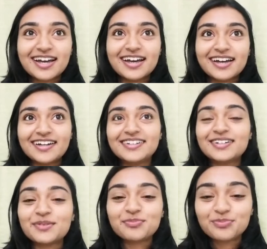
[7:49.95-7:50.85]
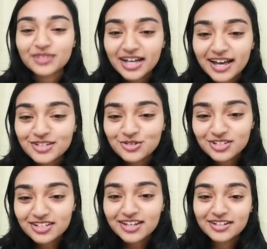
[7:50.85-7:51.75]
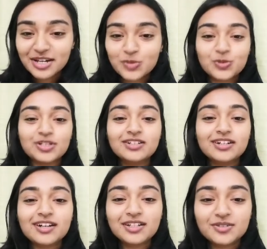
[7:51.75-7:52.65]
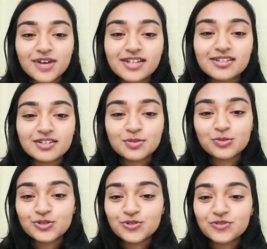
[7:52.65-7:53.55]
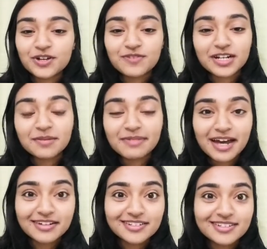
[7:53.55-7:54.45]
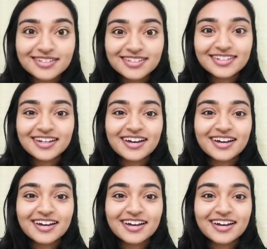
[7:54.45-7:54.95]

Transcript: And as you said, Hayward, the wisest, most fun wedding planners,